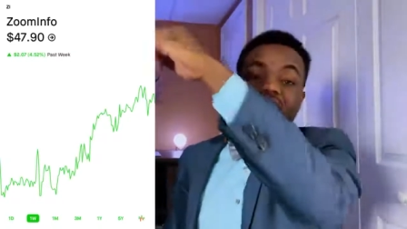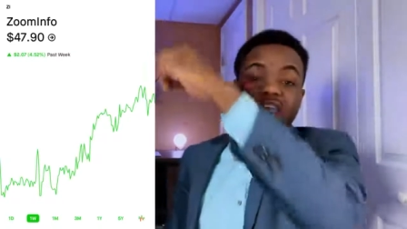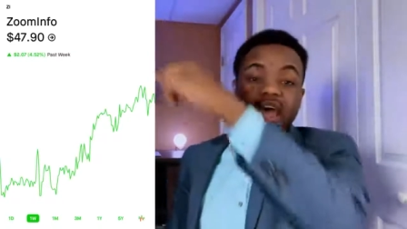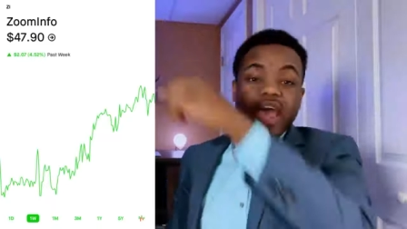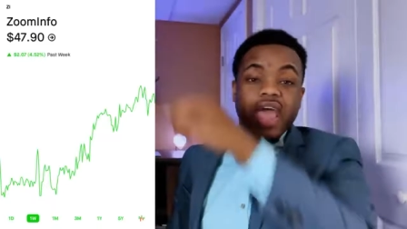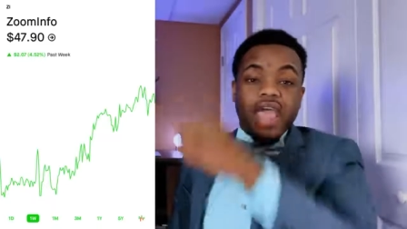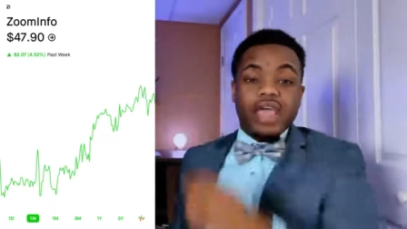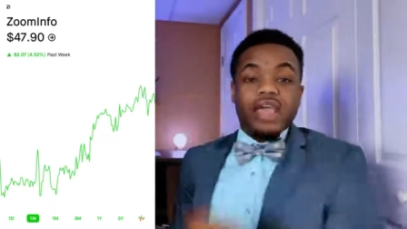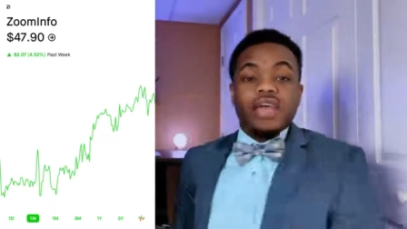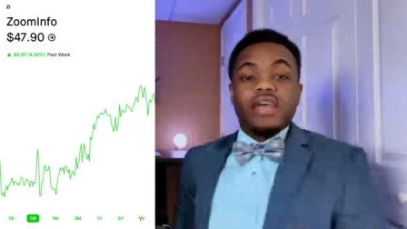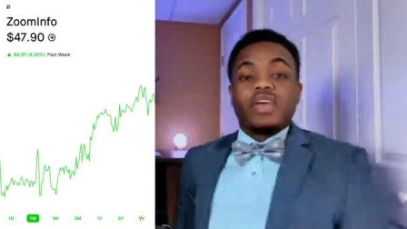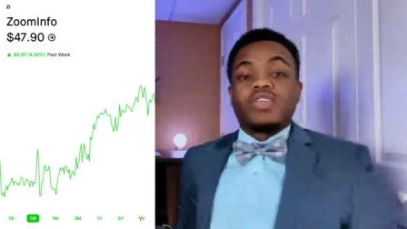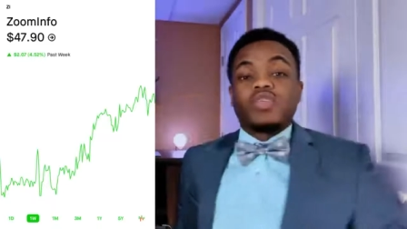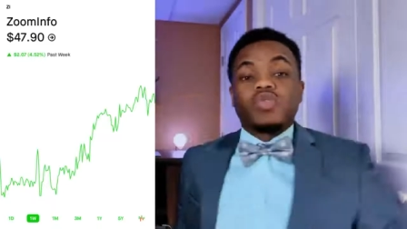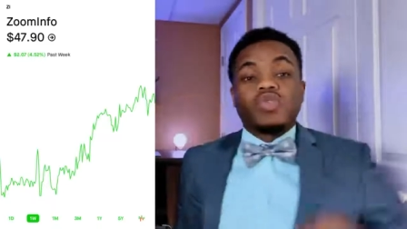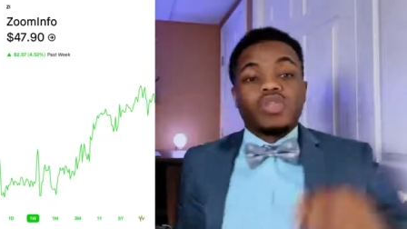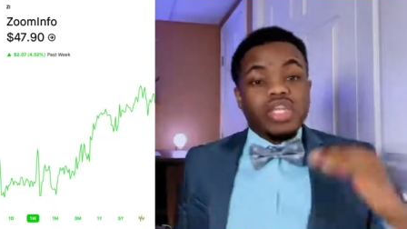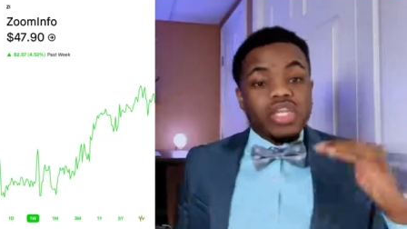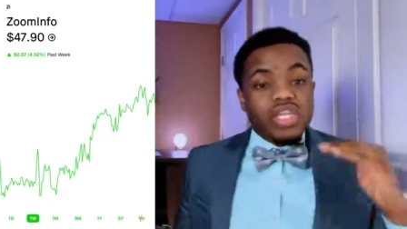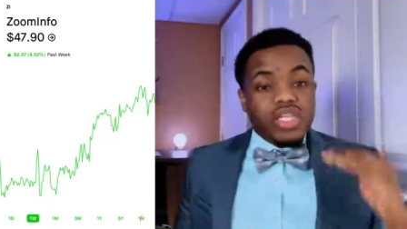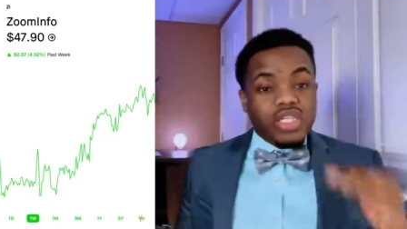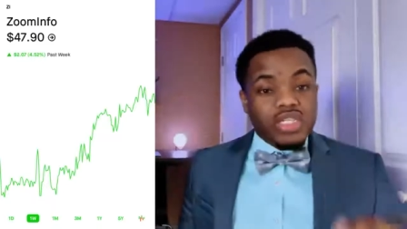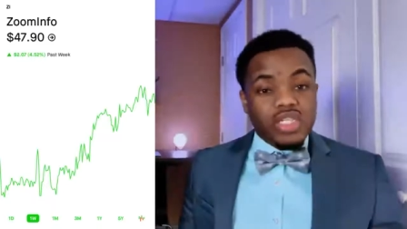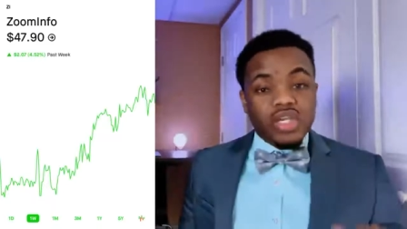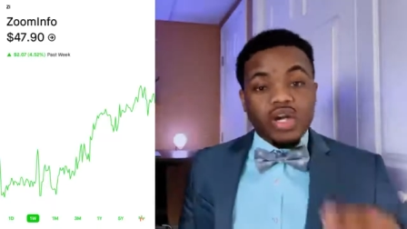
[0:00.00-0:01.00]
of that. So
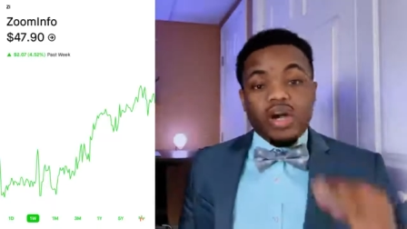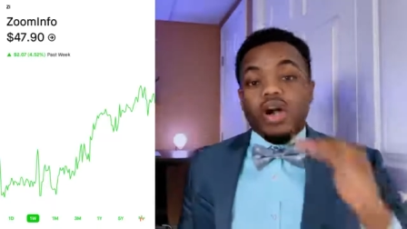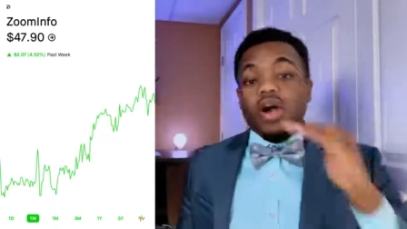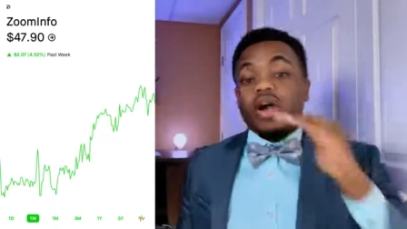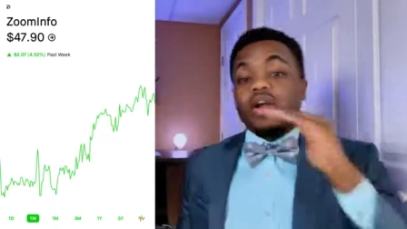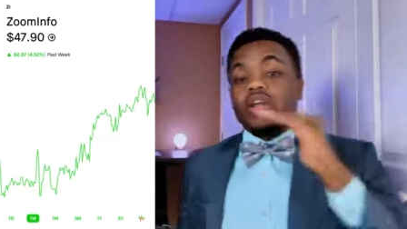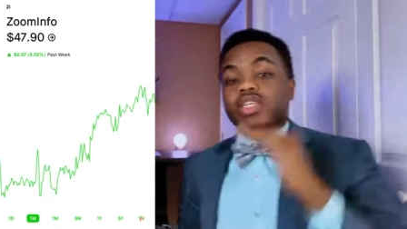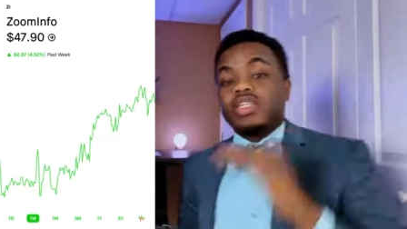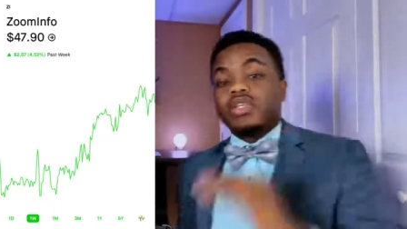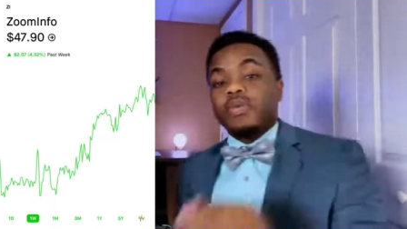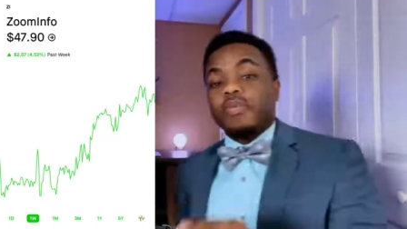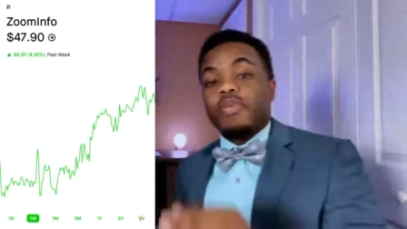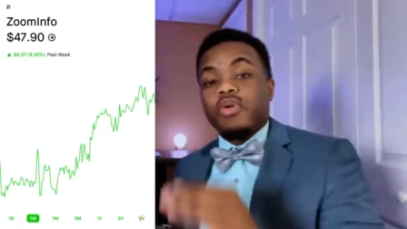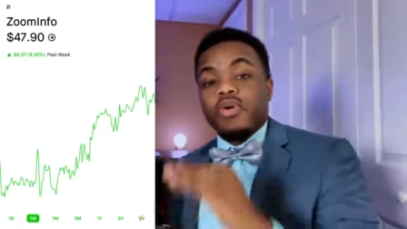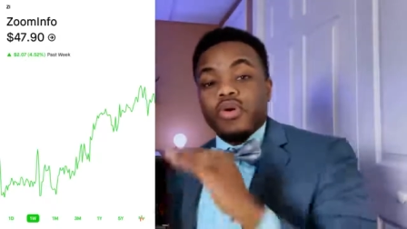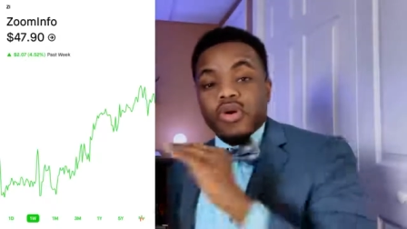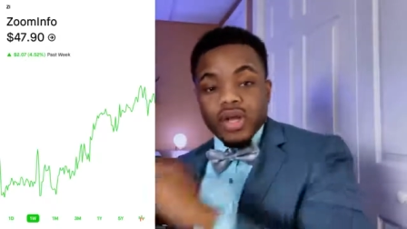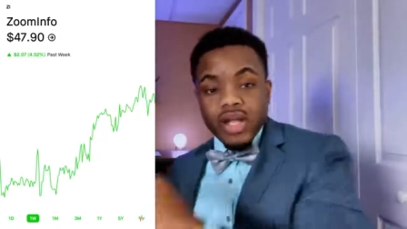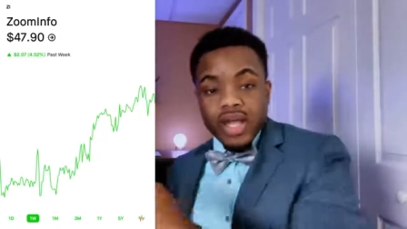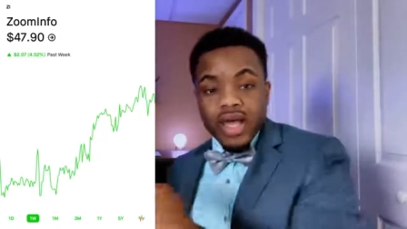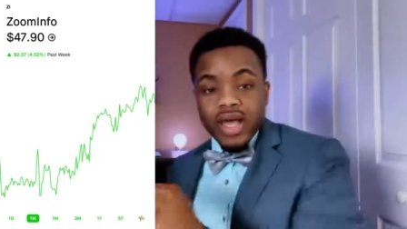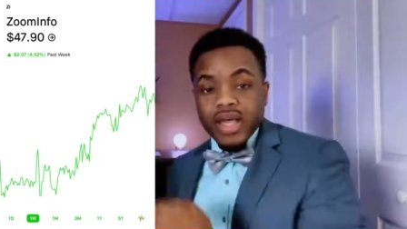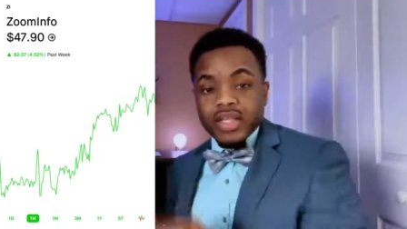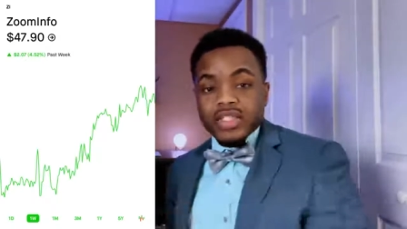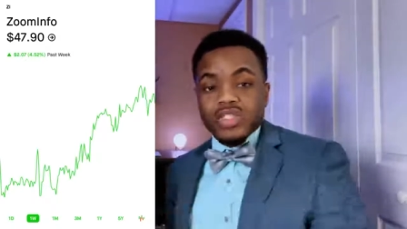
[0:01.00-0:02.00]
these are the support
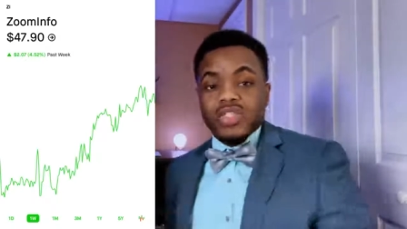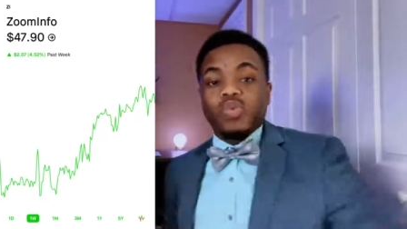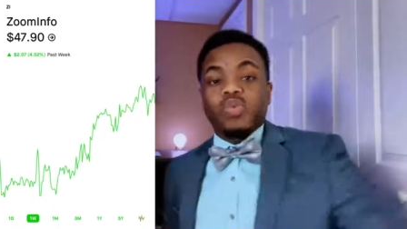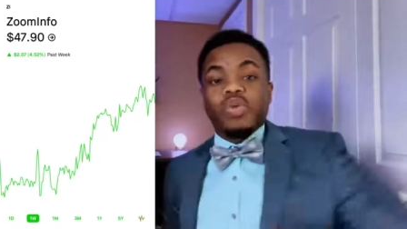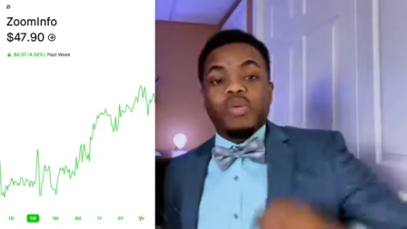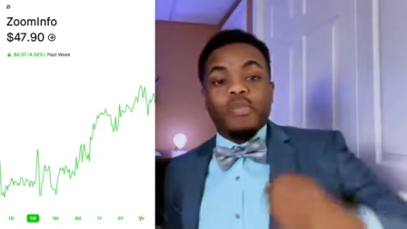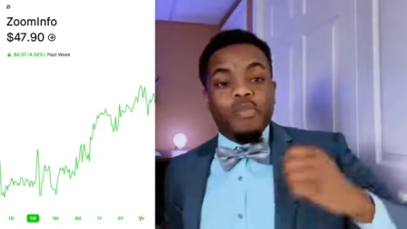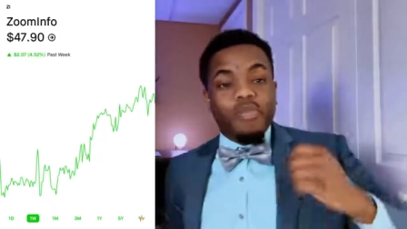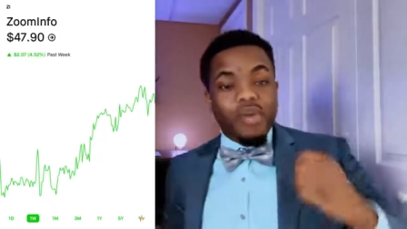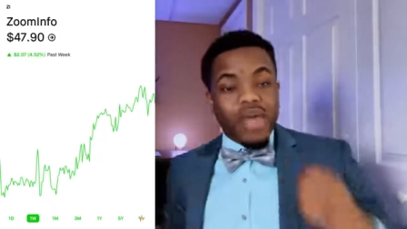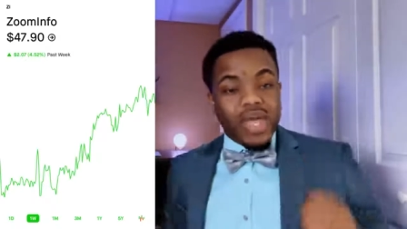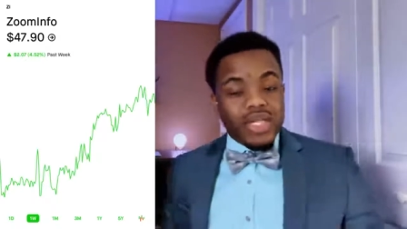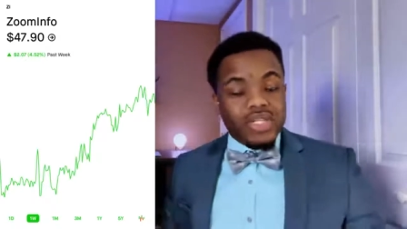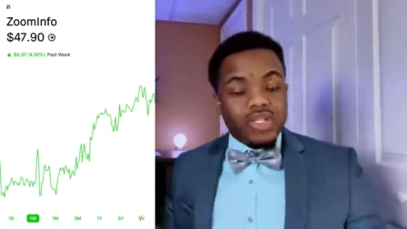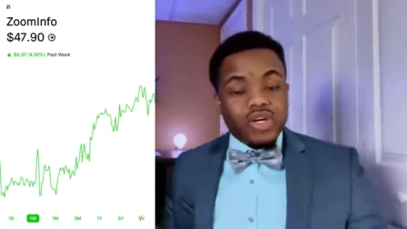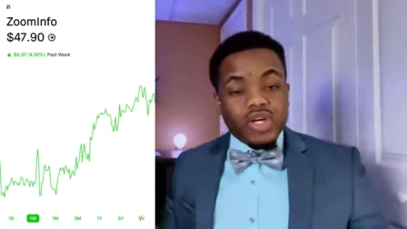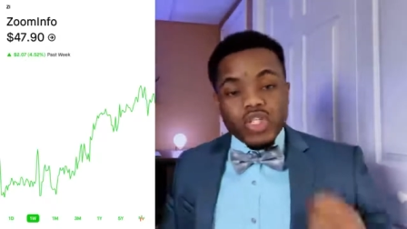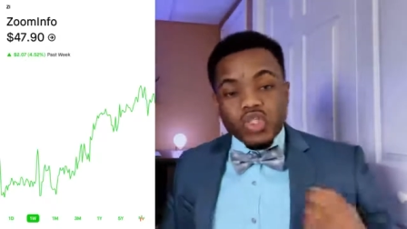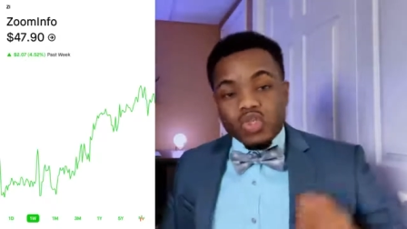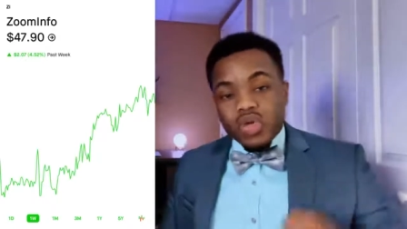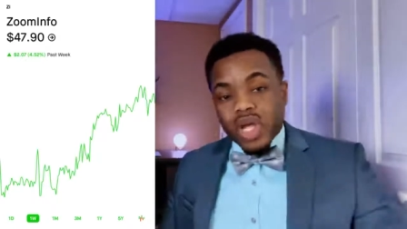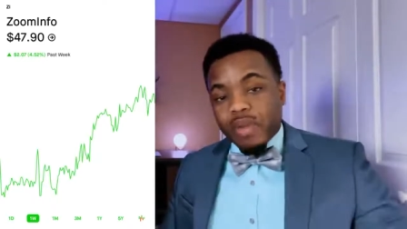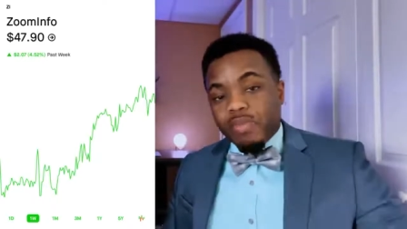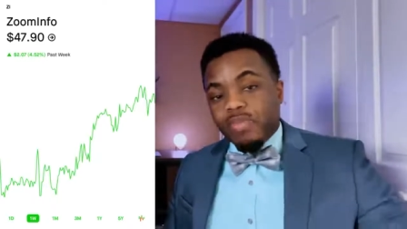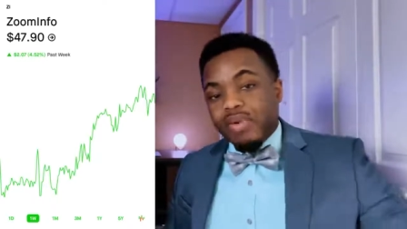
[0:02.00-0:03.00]
lines, so we base our
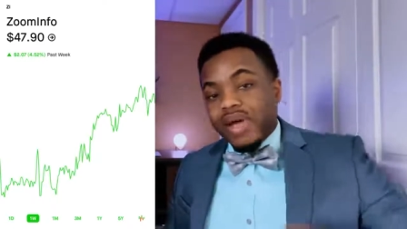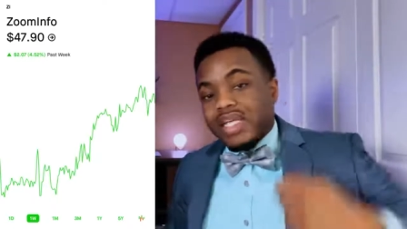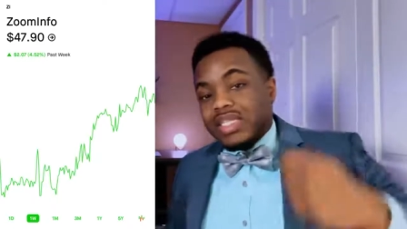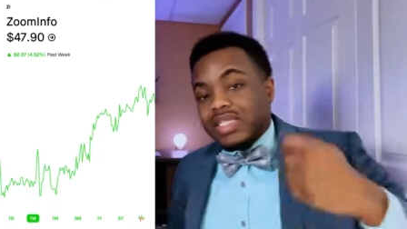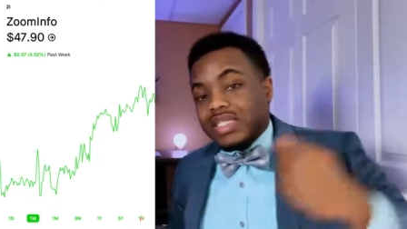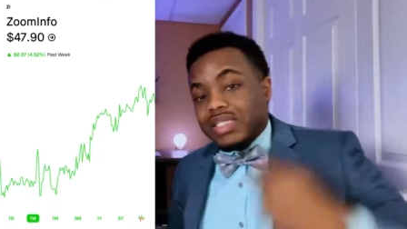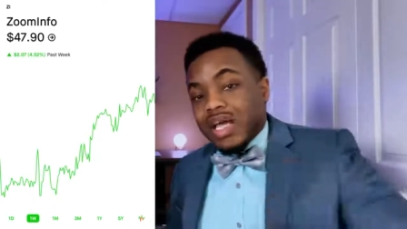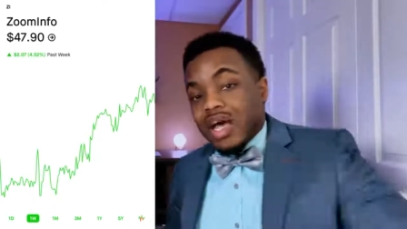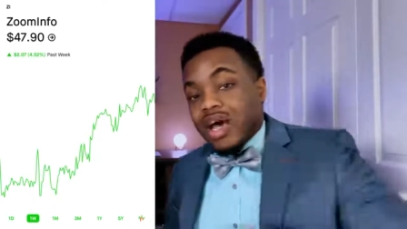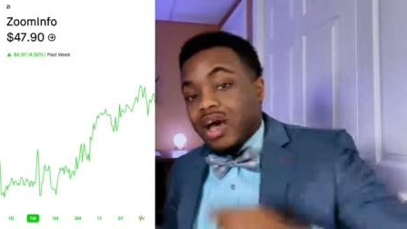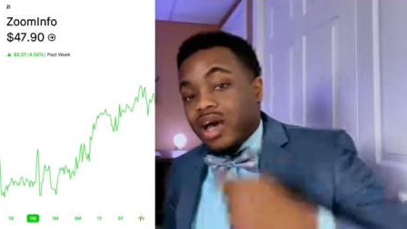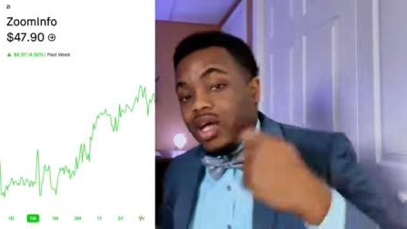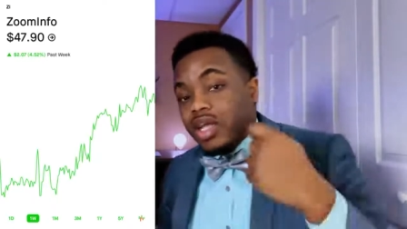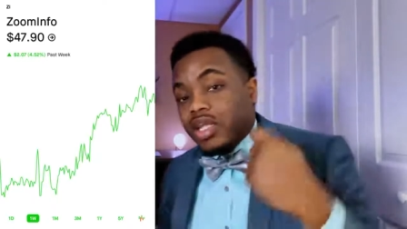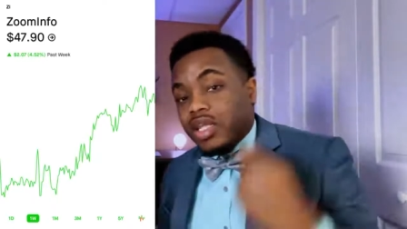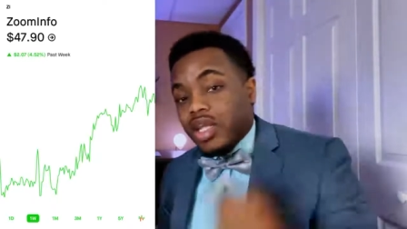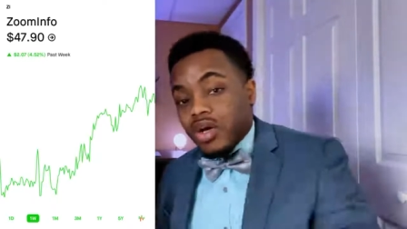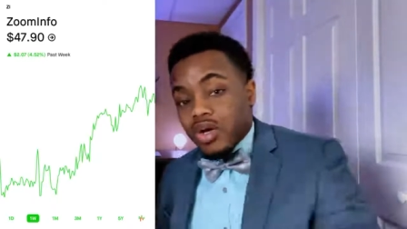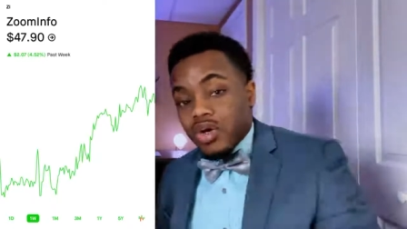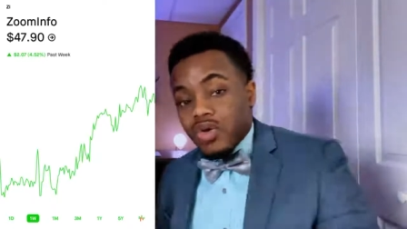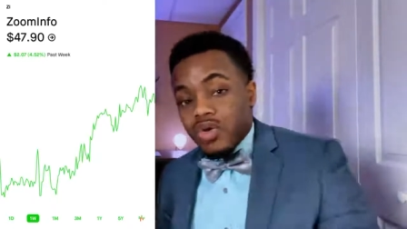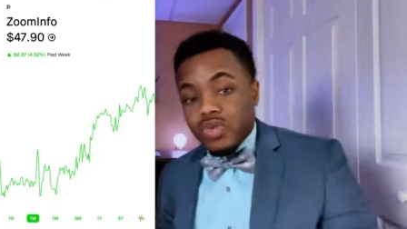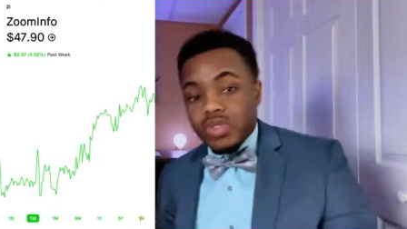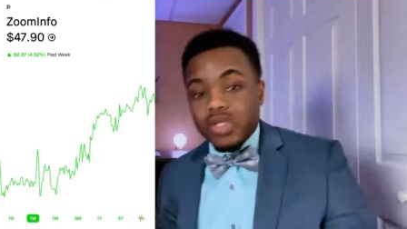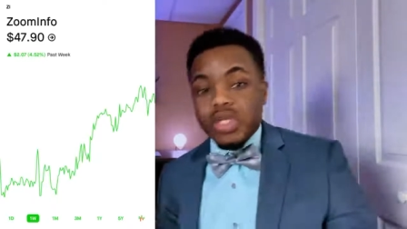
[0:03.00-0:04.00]
strike prices on
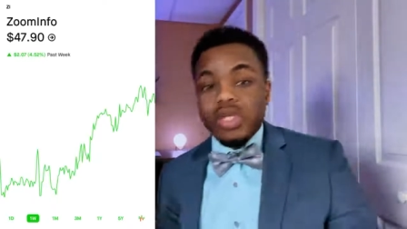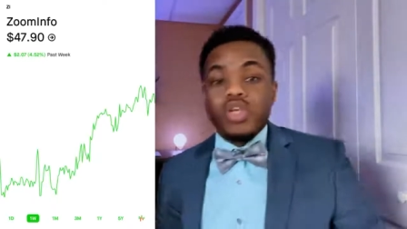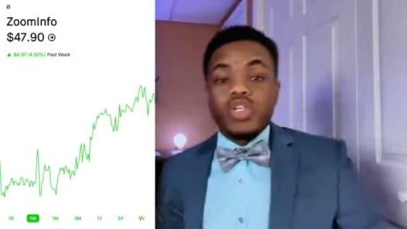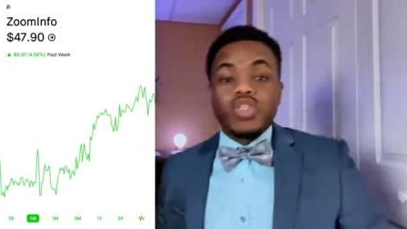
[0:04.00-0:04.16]
those,